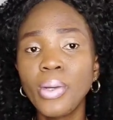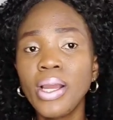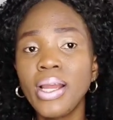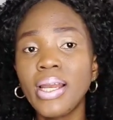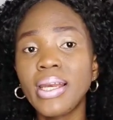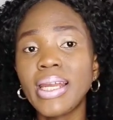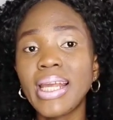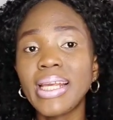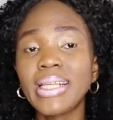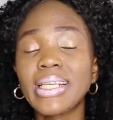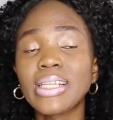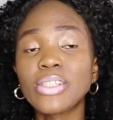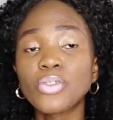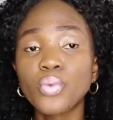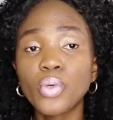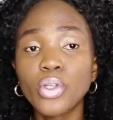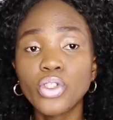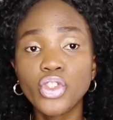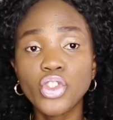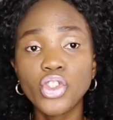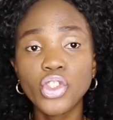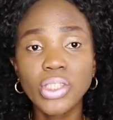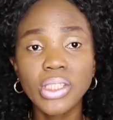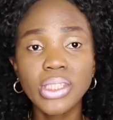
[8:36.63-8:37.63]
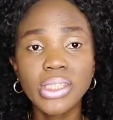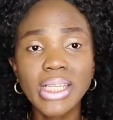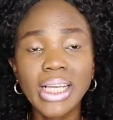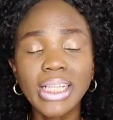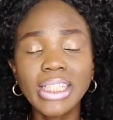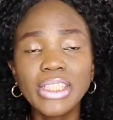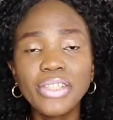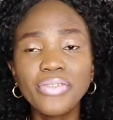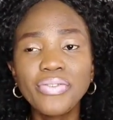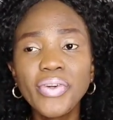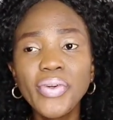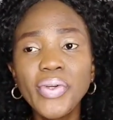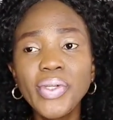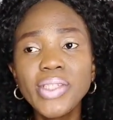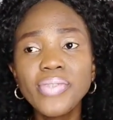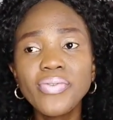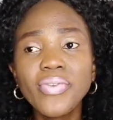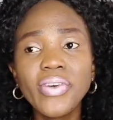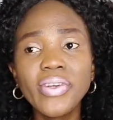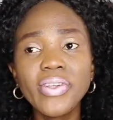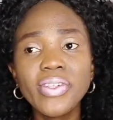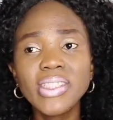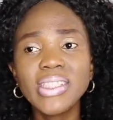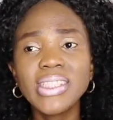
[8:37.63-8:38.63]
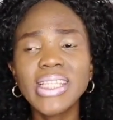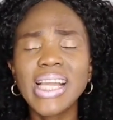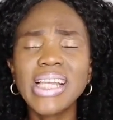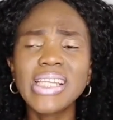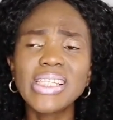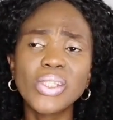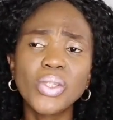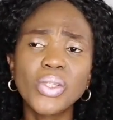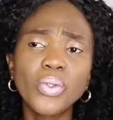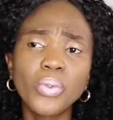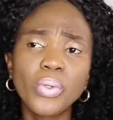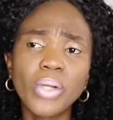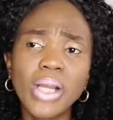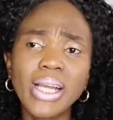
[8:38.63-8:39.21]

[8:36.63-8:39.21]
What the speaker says: light as what she did, and it's a very, very nice look.